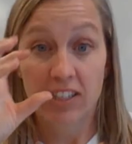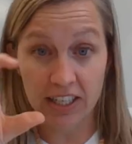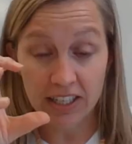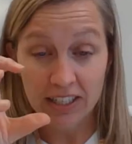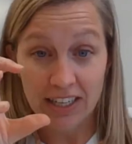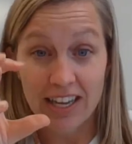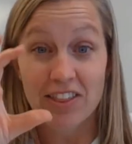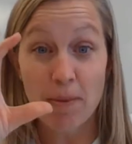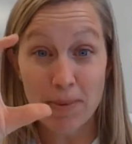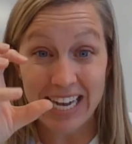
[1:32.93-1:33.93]
K,
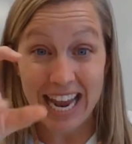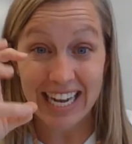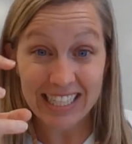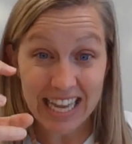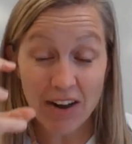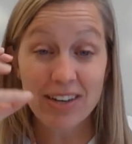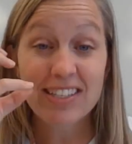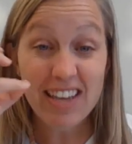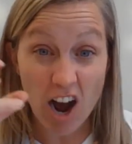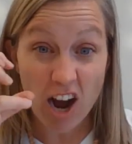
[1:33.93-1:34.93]
the beginning sound is
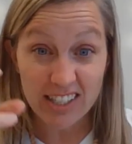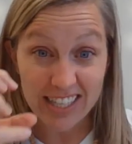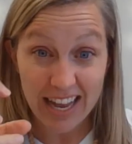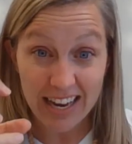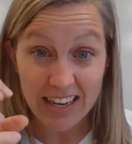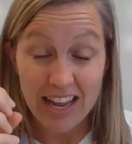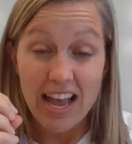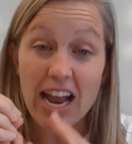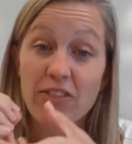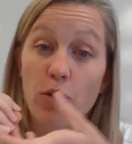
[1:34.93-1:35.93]
the onset,
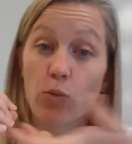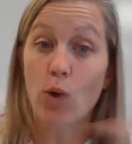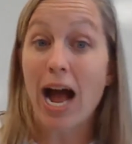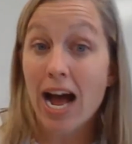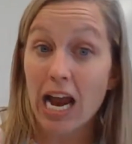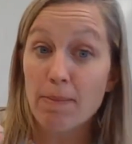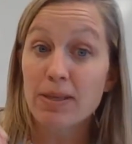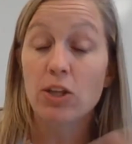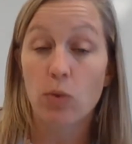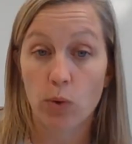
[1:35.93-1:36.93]
and the rhyme
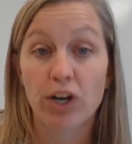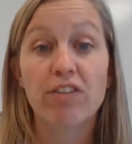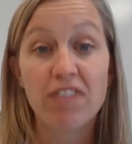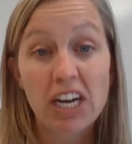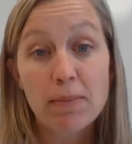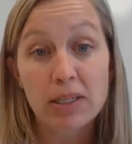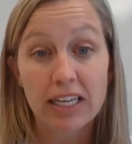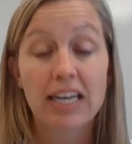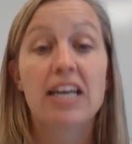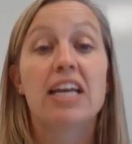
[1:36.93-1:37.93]
is the word family.